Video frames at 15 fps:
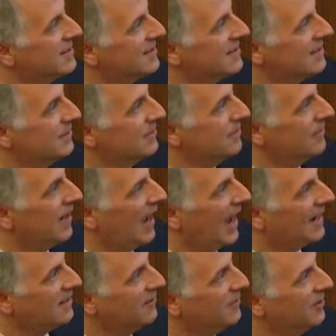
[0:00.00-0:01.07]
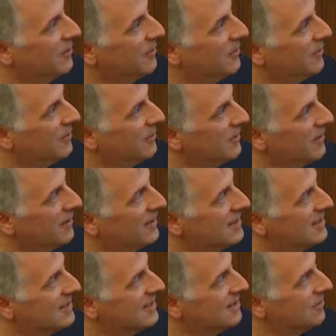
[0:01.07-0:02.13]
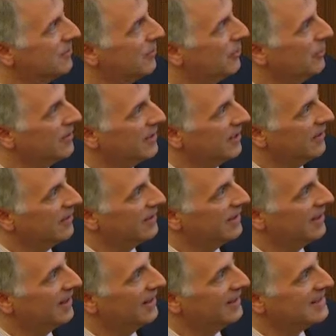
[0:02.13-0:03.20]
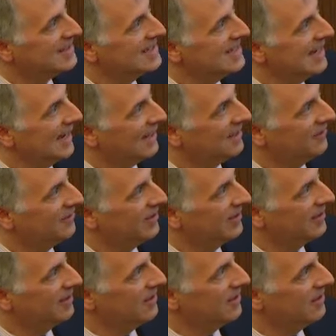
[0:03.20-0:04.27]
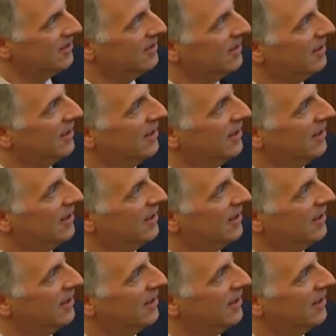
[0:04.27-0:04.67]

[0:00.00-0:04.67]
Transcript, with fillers: that seem active here, note that this is the reporting area and it's deactivated here,